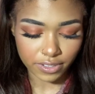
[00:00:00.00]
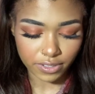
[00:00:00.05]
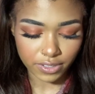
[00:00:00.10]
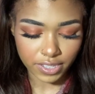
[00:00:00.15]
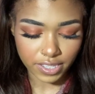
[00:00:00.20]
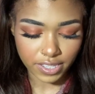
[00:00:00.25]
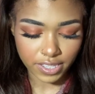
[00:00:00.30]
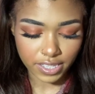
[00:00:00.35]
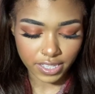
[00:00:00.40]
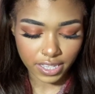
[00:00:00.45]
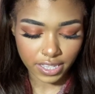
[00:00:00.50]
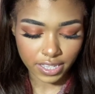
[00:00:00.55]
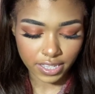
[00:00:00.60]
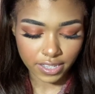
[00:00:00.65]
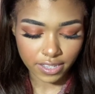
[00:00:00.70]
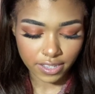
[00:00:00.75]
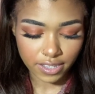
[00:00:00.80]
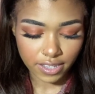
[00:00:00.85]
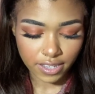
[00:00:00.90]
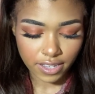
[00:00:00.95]
You can see
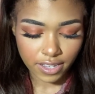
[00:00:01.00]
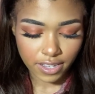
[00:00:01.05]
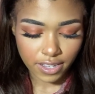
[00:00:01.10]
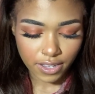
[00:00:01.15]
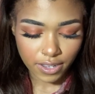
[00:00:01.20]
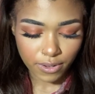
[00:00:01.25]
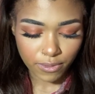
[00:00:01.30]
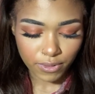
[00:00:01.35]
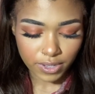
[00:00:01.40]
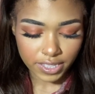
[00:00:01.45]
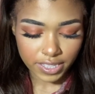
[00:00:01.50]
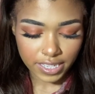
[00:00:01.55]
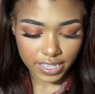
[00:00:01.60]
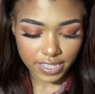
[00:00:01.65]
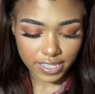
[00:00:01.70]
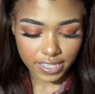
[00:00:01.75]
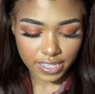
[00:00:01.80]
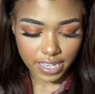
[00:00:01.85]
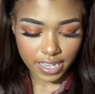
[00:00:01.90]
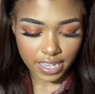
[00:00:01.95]
what they
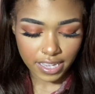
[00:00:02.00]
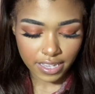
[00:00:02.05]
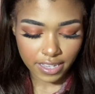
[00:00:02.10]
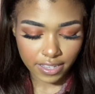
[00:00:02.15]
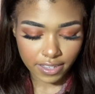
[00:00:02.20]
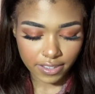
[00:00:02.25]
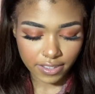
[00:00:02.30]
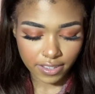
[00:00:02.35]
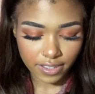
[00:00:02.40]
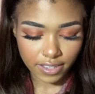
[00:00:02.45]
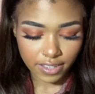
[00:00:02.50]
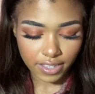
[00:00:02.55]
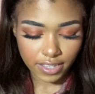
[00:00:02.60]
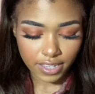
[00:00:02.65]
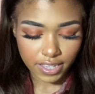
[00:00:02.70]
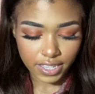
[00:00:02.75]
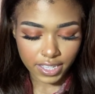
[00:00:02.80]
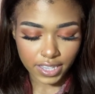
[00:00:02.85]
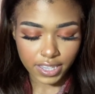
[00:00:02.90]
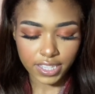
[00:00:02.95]
say.
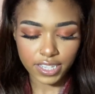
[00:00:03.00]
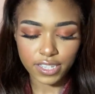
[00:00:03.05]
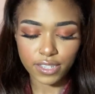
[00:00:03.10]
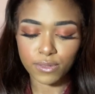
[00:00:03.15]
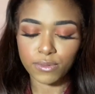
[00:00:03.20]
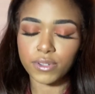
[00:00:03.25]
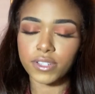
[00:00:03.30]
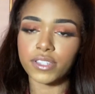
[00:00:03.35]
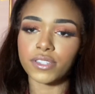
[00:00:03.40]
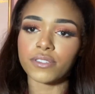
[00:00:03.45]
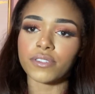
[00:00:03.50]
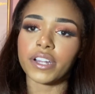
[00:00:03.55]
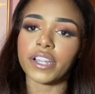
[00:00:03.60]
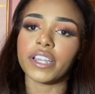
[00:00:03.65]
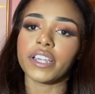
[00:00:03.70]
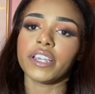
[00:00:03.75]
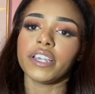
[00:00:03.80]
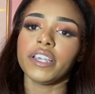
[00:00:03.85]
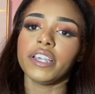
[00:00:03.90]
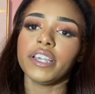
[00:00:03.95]
These ones
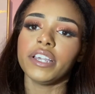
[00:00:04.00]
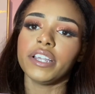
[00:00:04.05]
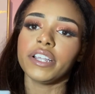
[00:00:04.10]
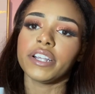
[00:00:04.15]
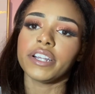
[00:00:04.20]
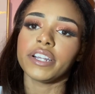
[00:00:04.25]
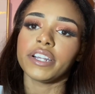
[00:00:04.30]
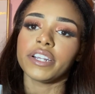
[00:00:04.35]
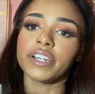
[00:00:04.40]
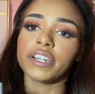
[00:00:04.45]
right here